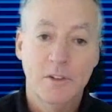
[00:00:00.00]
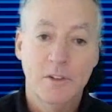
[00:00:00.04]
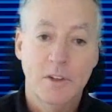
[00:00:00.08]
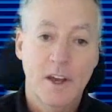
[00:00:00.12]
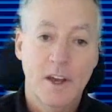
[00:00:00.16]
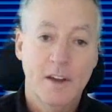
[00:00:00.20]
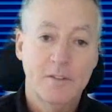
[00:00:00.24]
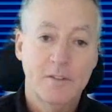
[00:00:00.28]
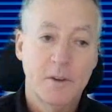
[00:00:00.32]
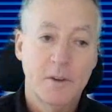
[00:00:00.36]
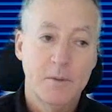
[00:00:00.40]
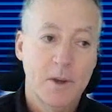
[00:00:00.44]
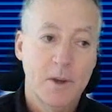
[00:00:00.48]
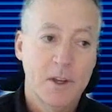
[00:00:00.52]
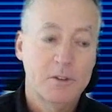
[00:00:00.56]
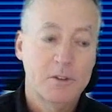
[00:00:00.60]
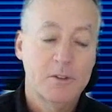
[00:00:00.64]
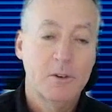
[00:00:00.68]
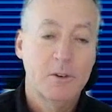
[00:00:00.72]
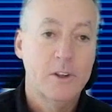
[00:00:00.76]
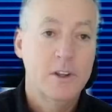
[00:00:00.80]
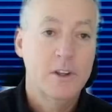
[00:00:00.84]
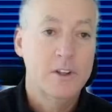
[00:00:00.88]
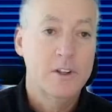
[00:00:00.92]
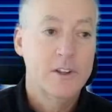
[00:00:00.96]
You have to make
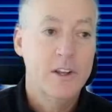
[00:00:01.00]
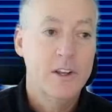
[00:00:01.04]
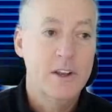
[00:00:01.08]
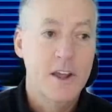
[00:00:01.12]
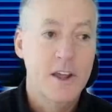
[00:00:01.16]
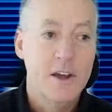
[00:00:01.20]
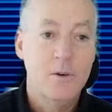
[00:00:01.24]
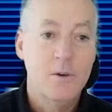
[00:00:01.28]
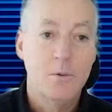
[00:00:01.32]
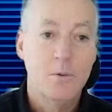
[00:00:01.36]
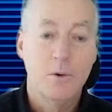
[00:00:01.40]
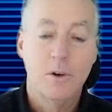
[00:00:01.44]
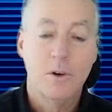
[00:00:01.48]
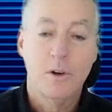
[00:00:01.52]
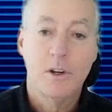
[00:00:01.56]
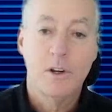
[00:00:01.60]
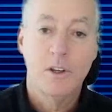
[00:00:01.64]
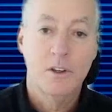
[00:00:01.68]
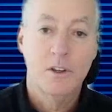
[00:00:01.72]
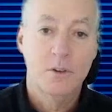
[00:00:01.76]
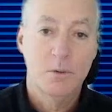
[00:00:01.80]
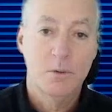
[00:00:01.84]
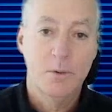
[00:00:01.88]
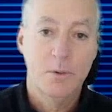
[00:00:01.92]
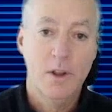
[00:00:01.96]
sure that the network
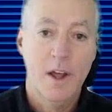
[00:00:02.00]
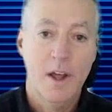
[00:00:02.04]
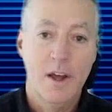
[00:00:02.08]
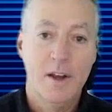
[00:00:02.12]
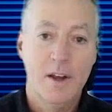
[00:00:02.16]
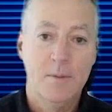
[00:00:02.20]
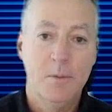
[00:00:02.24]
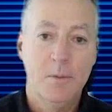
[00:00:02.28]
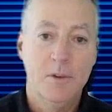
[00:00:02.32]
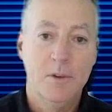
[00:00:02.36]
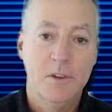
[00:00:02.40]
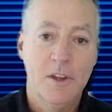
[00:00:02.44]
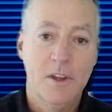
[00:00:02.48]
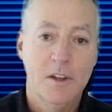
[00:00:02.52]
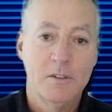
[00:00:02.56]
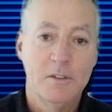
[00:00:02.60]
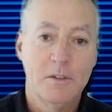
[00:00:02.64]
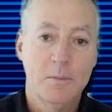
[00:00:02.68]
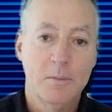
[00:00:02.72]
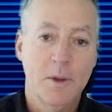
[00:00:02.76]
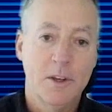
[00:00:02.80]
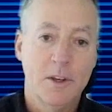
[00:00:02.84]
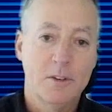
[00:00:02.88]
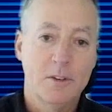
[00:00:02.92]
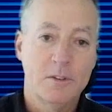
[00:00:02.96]
is reliable. You have
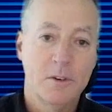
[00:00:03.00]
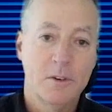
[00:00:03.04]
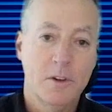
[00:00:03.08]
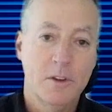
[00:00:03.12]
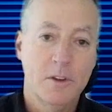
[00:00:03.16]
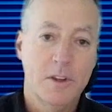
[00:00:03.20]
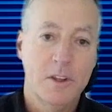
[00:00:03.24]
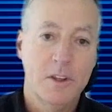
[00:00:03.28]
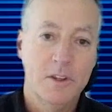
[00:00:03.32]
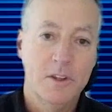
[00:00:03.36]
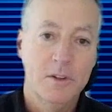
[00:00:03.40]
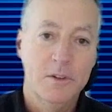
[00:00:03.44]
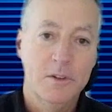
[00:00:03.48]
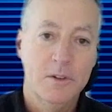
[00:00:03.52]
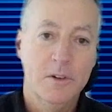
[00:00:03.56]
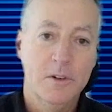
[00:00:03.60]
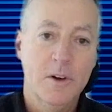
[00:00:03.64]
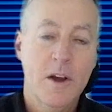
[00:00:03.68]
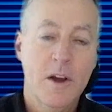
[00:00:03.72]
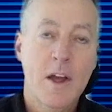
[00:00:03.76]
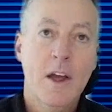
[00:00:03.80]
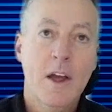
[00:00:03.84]
to make sure that you